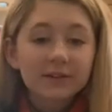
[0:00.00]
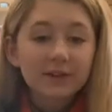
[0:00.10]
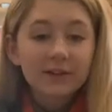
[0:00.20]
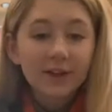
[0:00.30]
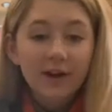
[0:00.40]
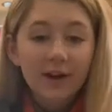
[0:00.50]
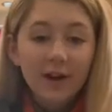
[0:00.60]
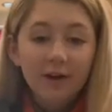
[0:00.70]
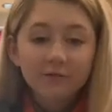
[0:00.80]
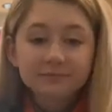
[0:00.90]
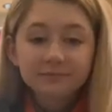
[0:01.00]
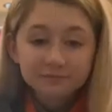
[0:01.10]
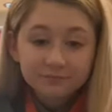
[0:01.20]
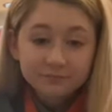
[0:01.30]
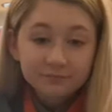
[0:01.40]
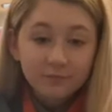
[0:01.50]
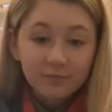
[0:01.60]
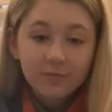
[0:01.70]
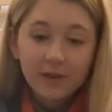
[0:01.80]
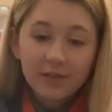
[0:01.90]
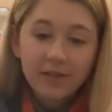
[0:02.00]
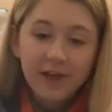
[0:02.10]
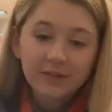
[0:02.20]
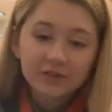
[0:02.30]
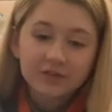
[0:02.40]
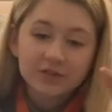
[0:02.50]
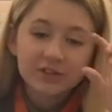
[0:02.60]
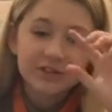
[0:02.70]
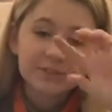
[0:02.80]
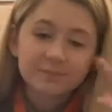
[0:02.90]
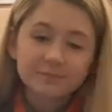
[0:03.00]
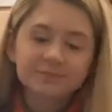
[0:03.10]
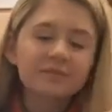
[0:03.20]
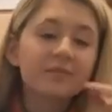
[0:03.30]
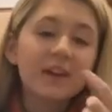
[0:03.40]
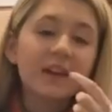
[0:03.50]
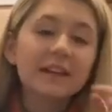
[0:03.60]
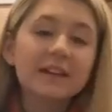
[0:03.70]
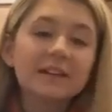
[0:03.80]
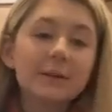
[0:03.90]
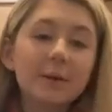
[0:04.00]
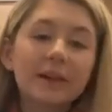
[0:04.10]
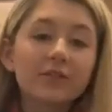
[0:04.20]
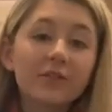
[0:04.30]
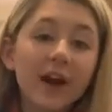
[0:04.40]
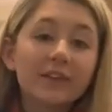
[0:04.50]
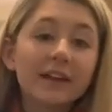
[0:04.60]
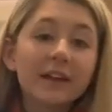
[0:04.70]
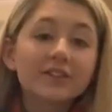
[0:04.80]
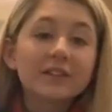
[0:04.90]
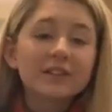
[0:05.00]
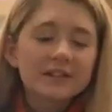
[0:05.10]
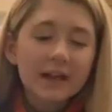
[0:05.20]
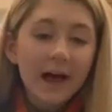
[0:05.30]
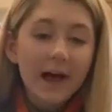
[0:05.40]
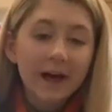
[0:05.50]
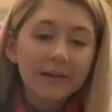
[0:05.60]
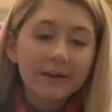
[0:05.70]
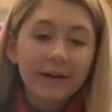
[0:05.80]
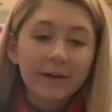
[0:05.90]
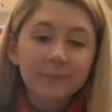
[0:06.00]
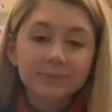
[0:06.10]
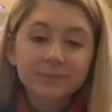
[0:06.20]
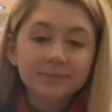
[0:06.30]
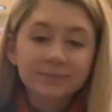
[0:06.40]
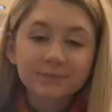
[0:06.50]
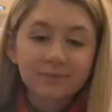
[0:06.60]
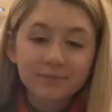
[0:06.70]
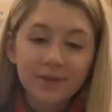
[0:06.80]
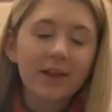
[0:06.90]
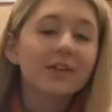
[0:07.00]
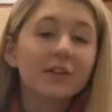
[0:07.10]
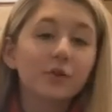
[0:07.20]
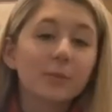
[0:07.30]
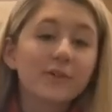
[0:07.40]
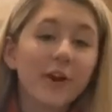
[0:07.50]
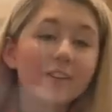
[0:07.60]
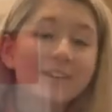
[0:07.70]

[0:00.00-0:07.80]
just like I have, then just eat the bits around the edges and then you'll be fine.